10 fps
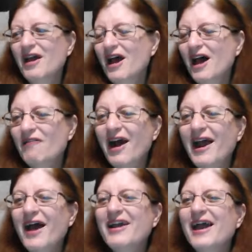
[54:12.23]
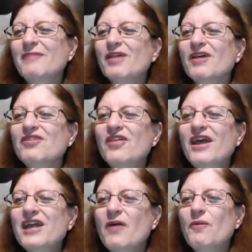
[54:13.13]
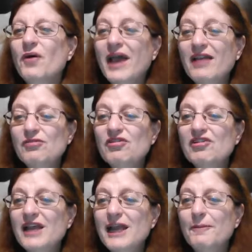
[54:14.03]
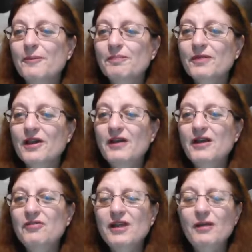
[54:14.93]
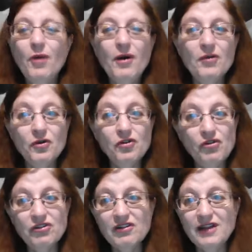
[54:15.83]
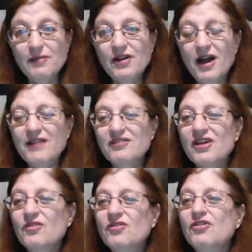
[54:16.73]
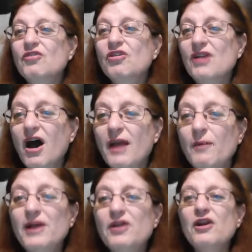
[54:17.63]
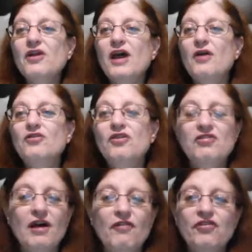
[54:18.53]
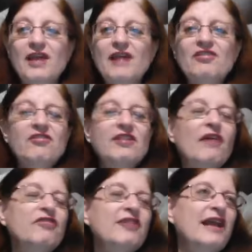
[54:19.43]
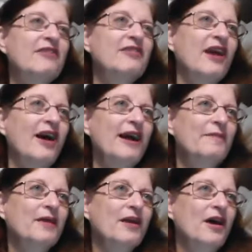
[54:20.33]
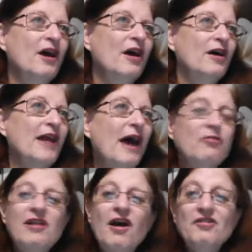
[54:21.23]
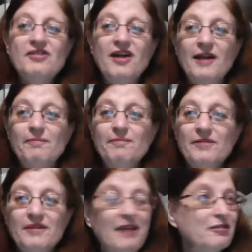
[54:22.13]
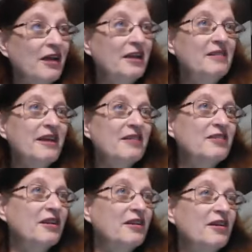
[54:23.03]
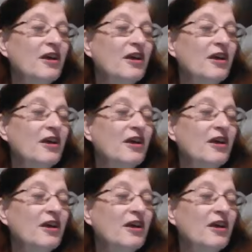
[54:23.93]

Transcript: Right, okay. So there you go. Well, get some sleep. Get no sleep. Well, you'll do sleep tonight. So tonight, when you're going to go to yourself, say to yourself, Sally, tonight, that was last night. That's done and dusted.